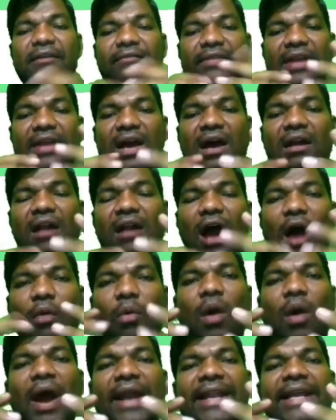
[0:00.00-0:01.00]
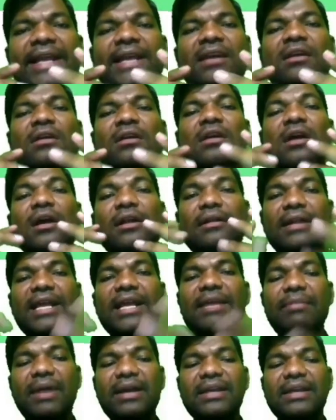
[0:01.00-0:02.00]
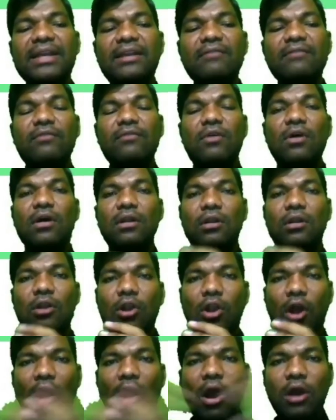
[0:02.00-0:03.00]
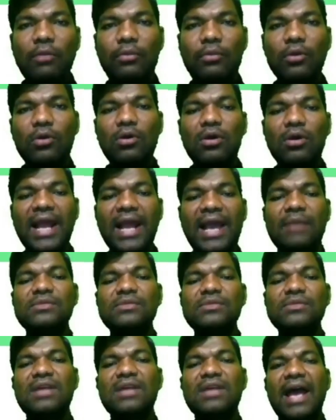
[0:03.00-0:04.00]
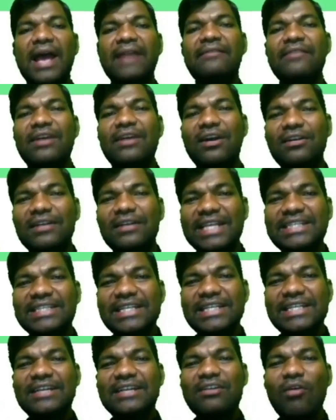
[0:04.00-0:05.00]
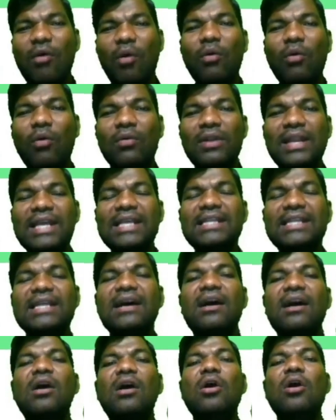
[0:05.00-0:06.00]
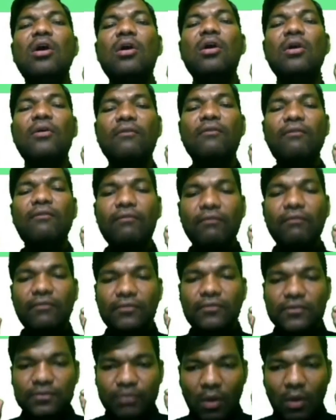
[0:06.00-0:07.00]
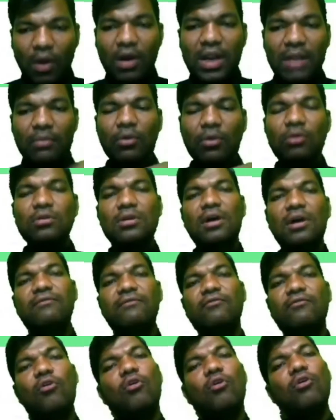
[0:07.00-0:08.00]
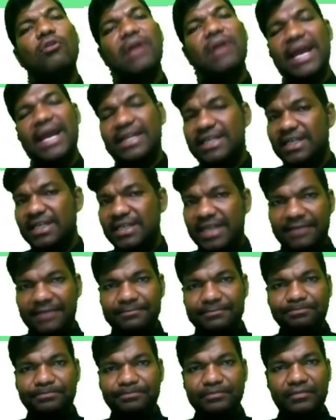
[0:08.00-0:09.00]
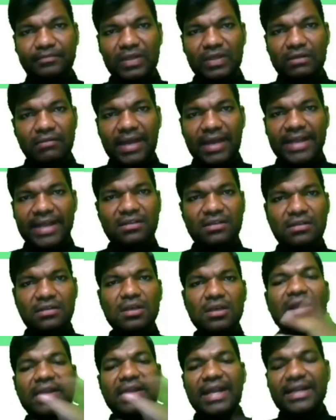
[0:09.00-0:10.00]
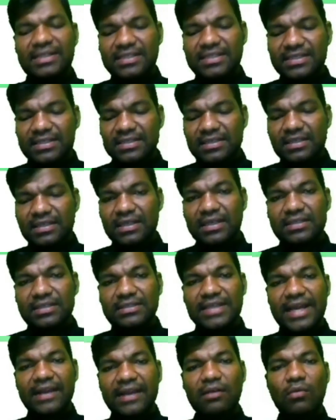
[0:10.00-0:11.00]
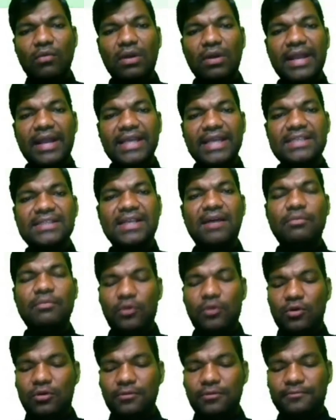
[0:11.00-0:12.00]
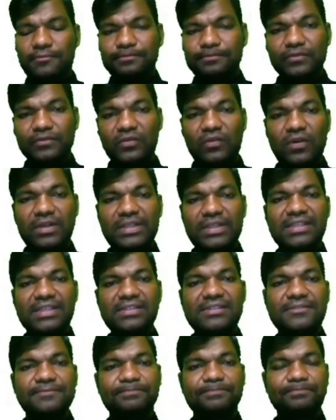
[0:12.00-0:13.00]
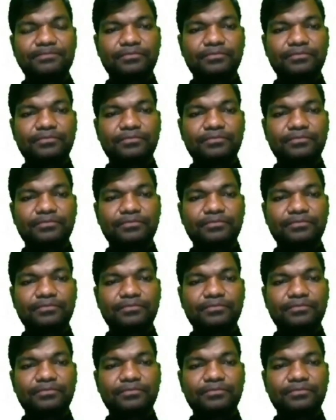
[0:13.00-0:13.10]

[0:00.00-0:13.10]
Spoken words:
we are avoiding debugging for long programs and we are testing only the small amounts of code at a time, right? Let's check one example for this.